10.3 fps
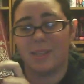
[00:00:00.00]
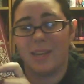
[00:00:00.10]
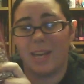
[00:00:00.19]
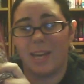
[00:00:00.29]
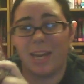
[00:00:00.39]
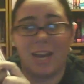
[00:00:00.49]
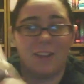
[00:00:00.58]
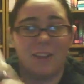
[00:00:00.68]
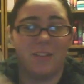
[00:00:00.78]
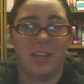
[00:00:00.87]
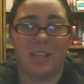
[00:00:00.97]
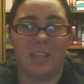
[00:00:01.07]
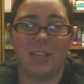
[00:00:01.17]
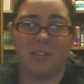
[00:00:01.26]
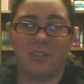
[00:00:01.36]
And I have the
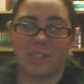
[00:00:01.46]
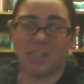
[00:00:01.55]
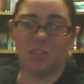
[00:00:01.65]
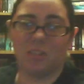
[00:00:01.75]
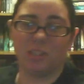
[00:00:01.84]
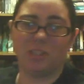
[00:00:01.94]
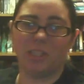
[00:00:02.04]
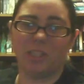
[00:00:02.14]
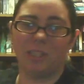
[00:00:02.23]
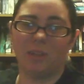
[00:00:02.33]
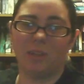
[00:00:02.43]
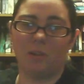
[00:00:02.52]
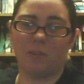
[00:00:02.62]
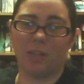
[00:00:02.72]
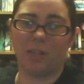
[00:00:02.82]
rest of the trilogy over
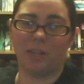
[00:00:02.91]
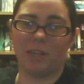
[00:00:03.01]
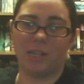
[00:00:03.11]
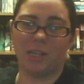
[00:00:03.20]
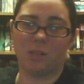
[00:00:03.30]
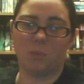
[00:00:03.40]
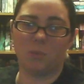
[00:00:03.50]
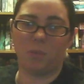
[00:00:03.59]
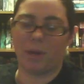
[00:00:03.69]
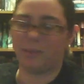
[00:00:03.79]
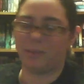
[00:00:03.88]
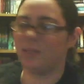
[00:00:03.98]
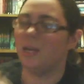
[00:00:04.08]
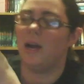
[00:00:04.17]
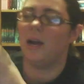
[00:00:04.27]
there as well.
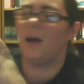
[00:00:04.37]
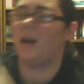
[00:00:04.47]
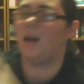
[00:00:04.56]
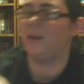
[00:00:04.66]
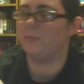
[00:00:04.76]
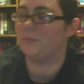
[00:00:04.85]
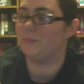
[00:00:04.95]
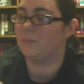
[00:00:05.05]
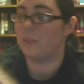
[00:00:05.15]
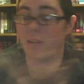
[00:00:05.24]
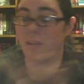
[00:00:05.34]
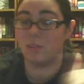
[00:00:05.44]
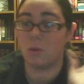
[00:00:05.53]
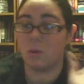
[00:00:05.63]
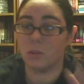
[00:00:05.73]
So I have the
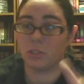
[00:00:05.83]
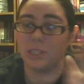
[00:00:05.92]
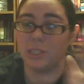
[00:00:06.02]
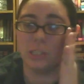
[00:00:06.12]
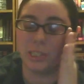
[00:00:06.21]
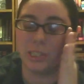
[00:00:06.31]
whole trilogy.